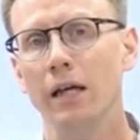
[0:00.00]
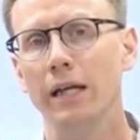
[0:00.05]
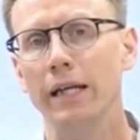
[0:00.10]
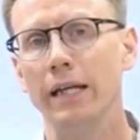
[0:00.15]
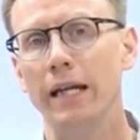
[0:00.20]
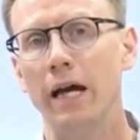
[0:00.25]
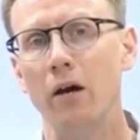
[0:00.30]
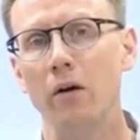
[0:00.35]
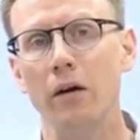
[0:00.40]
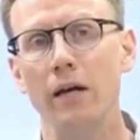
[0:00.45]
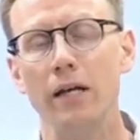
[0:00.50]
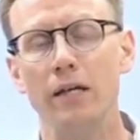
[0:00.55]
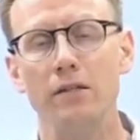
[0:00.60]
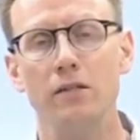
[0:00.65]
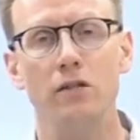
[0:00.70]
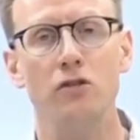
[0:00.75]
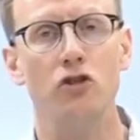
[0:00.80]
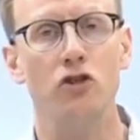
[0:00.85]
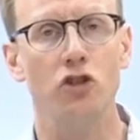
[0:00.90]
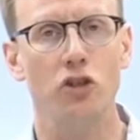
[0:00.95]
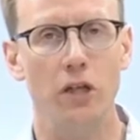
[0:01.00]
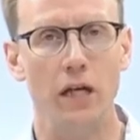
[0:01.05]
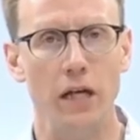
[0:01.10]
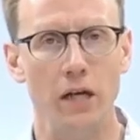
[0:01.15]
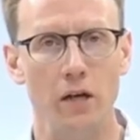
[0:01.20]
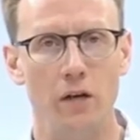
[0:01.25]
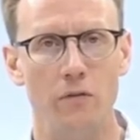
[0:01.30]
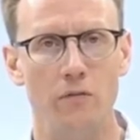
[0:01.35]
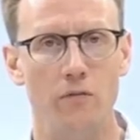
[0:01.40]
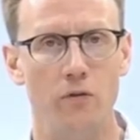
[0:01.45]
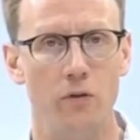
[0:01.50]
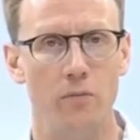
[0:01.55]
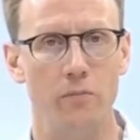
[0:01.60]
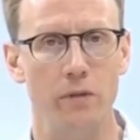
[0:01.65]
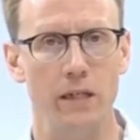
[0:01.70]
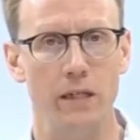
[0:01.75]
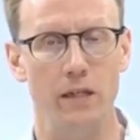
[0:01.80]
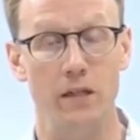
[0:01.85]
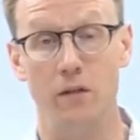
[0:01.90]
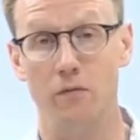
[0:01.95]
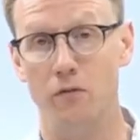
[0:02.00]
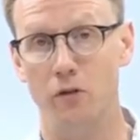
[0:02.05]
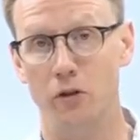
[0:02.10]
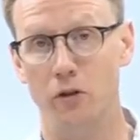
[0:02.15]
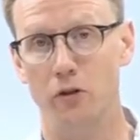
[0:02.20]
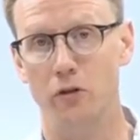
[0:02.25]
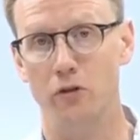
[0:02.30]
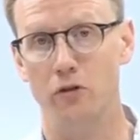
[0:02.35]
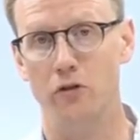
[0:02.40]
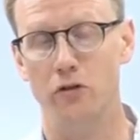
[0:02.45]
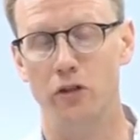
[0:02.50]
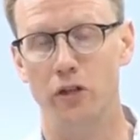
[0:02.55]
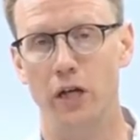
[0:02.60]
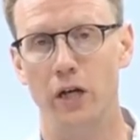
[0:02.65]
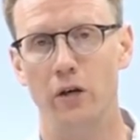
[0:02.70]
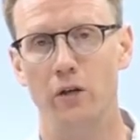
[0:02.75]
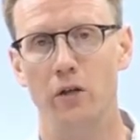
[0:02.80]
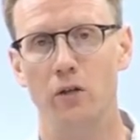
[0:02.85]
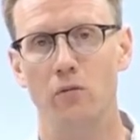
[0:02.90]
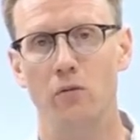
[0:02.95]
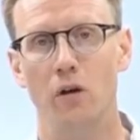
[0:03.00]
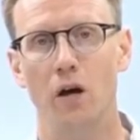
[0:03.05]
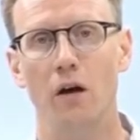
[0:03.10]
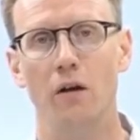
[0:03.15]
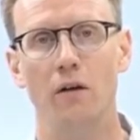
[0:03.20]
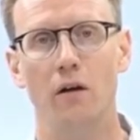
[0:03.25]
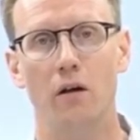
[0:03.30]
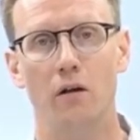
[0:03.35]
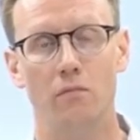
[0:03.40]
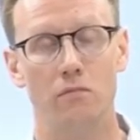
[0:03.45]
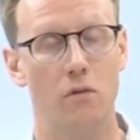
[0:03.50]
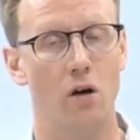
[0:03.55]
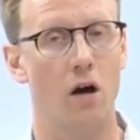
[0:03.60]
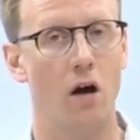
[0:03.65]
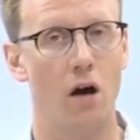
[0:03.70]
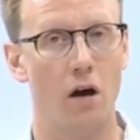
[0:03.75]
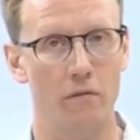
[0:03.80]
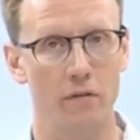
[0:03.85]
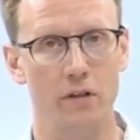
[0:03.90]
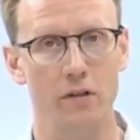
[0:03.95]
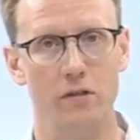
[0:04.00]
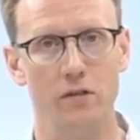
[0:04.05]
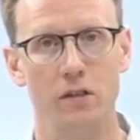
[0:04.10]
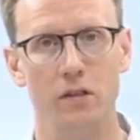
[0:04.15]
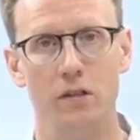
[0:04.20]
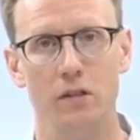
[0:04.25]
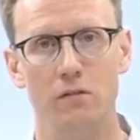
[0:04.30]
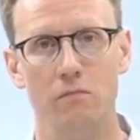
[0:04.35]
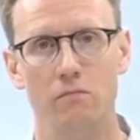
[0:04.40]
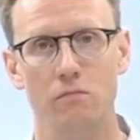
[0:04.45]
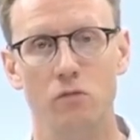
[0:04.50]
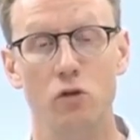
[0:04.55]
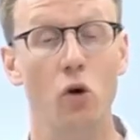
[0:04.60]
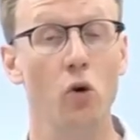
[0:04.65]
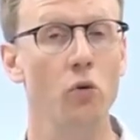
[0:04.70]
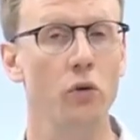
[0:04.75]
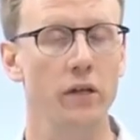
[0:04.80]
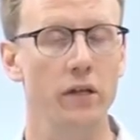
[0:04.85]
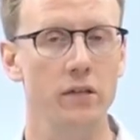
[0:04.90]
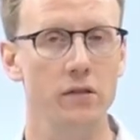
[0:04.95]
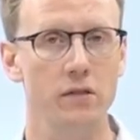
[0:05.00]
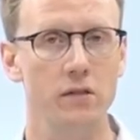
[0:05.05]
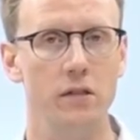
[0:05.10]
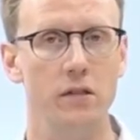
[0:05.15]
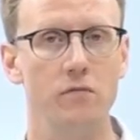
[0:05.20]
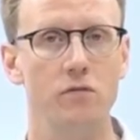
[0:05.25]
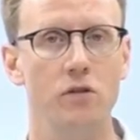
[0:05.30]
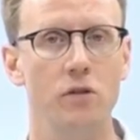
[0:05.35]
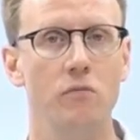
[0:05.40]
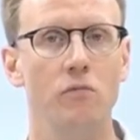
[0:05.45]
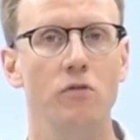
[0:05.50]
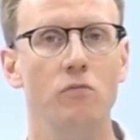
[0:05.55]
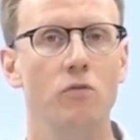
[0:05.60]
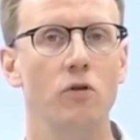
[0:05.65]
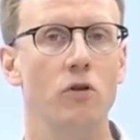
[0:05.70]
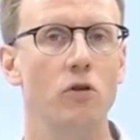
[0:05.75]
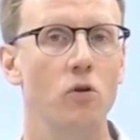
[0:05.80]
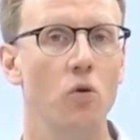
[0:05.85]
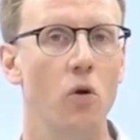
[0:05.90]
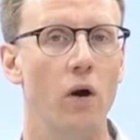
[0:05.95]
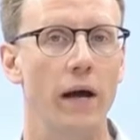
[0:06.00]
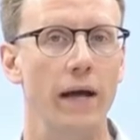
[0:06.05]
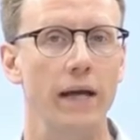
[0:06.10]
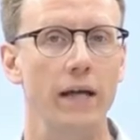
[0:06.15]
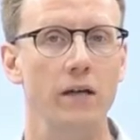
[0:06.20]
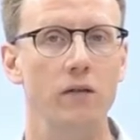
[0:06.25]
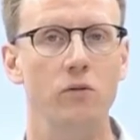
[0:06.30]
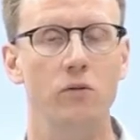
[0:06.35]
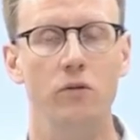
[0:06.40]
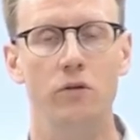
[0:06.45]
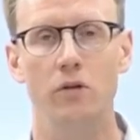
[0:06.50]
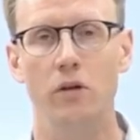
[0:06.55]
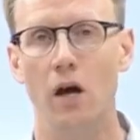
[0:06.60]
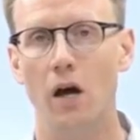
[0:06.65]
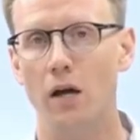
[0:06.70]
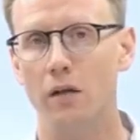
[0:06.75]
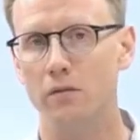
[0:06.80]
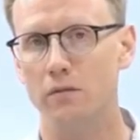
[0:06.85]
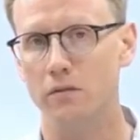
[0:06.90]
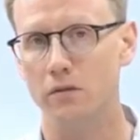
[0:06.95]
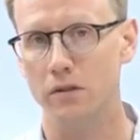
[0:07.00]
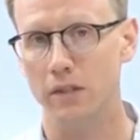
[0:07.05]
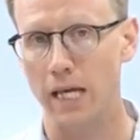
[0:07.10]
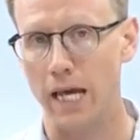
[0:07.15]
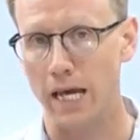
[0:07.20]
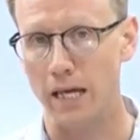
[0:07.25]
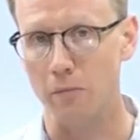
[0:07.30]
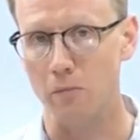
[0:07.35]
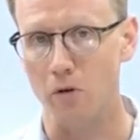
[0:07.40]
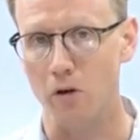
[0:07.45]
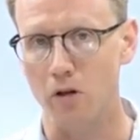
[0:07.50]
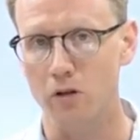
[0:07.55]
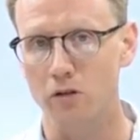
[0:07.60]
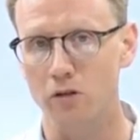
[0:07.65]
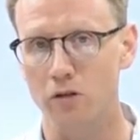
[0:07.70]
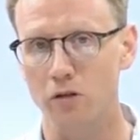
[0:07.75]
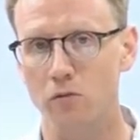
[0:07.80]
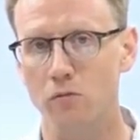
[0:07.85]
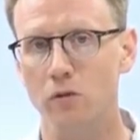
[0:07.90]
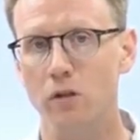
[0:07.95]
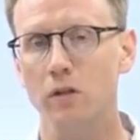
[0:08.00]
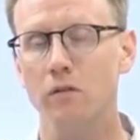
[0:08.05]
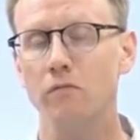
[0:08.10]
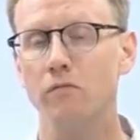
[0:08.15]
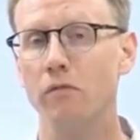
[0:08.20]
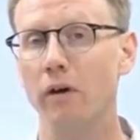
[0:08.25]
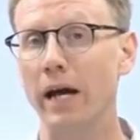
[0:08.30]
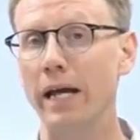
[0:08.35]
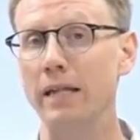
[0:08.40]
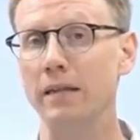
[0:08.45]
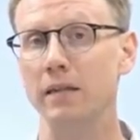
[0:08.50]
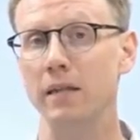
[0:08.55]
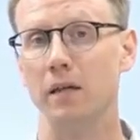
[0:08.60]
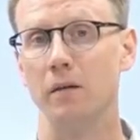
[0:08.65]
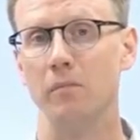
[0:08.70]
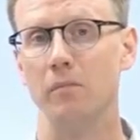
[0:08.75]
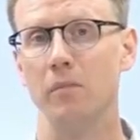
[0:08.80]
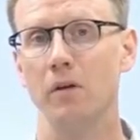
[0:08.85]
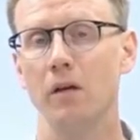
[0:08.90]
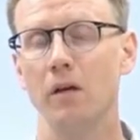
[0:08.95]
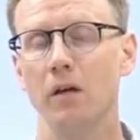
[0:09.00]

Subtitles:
Now, as a chair for a meeting, if you're a good chair, you would obviously notice if someone were quiet or not saying much, and you would invite them